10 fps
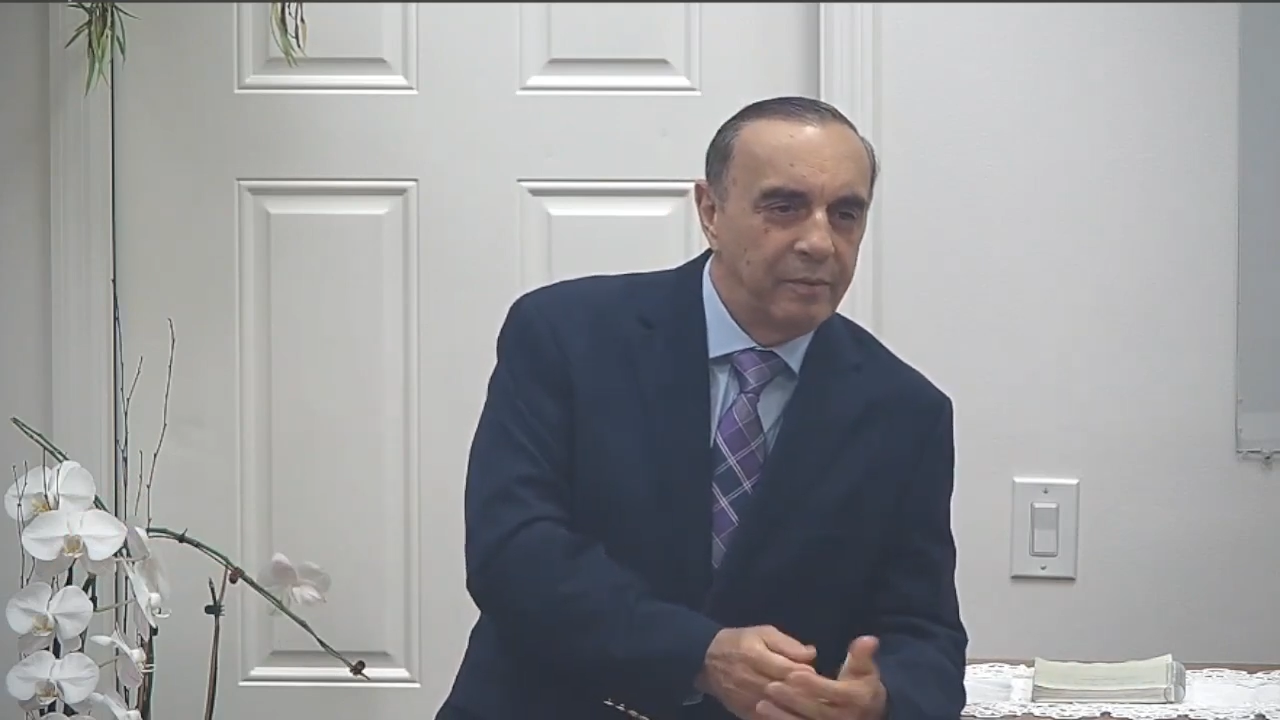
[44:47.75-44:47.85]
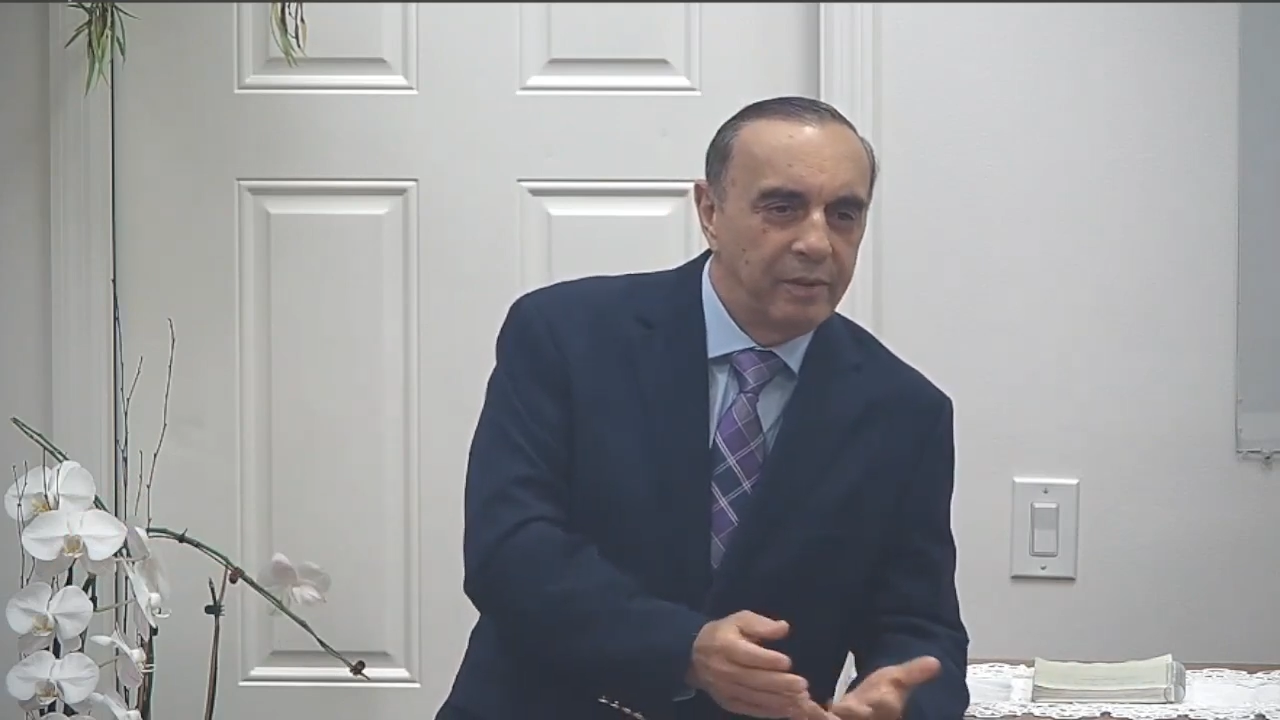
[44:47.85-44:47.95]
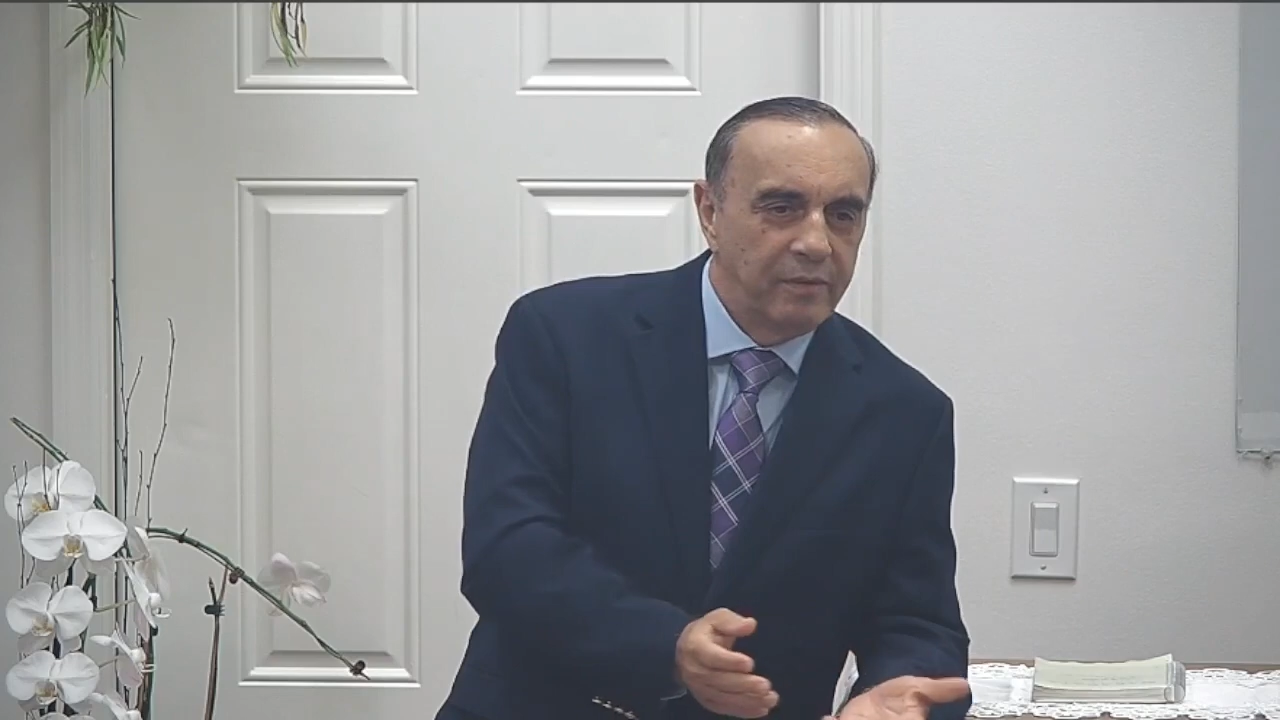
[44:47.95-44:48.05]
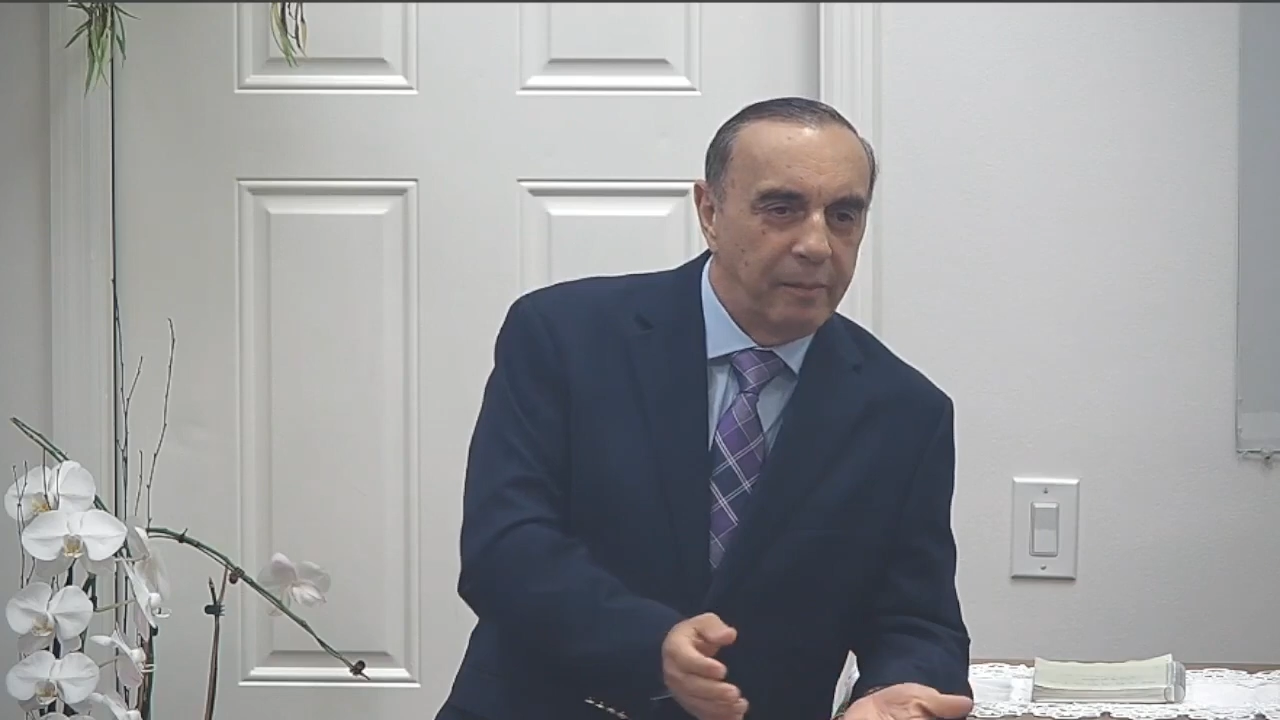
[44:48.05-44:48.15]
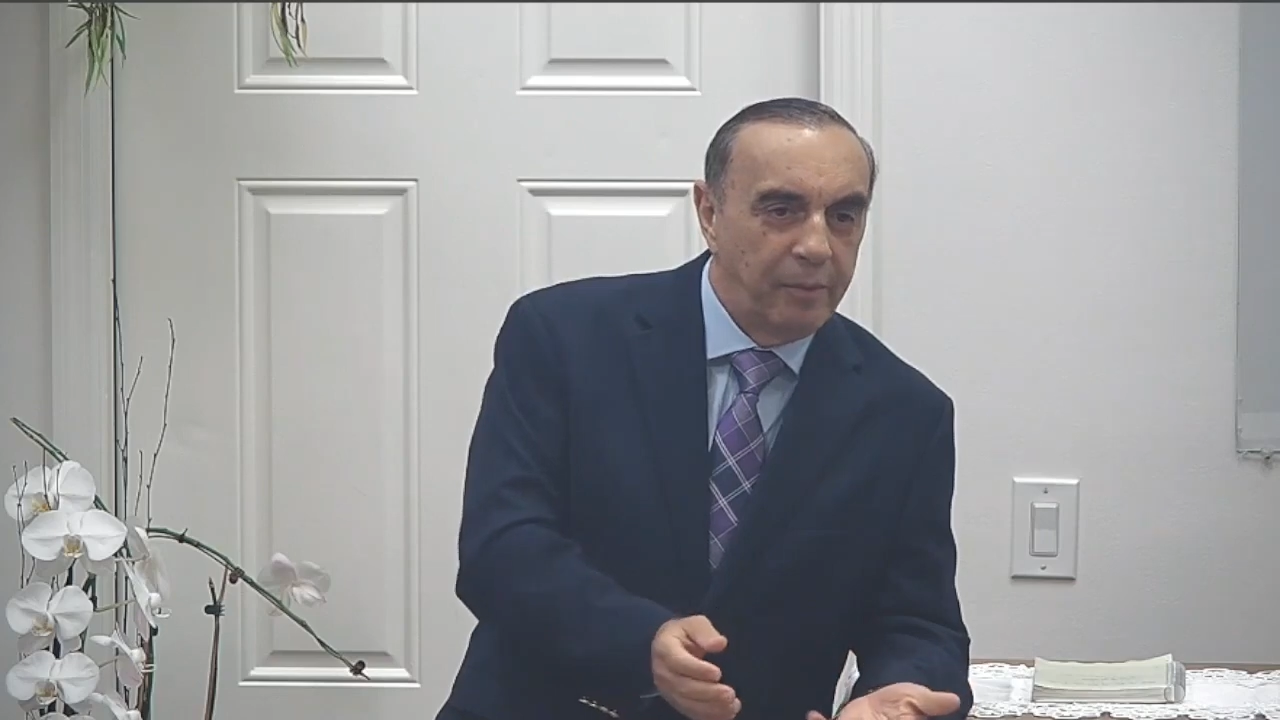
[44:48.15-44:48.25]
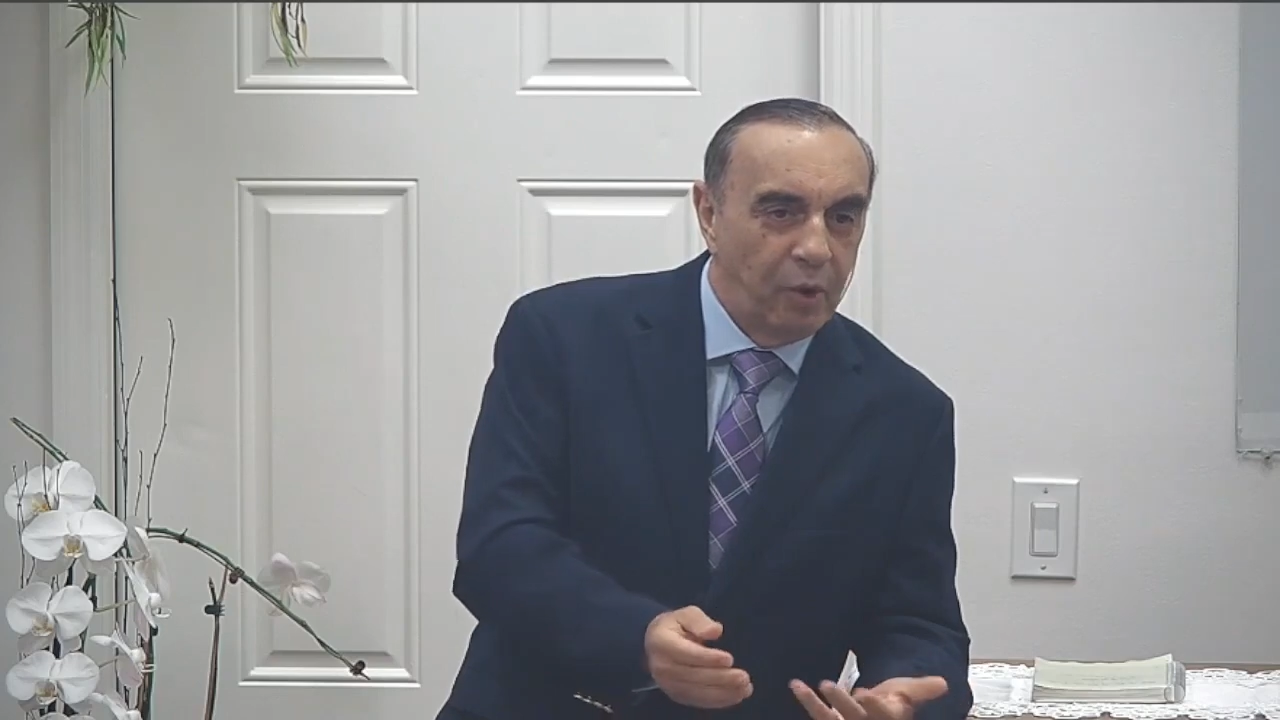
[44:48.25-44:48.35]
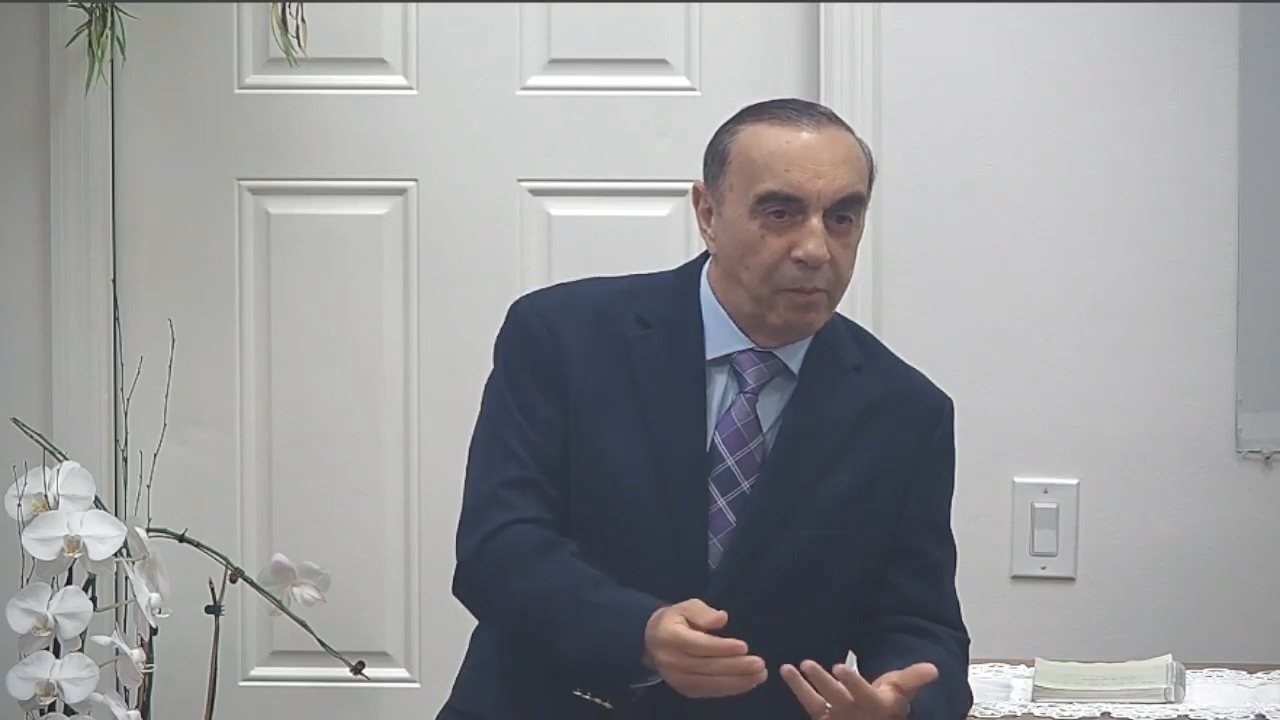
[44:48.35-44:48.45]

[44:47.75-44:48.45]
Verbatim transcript: Bible.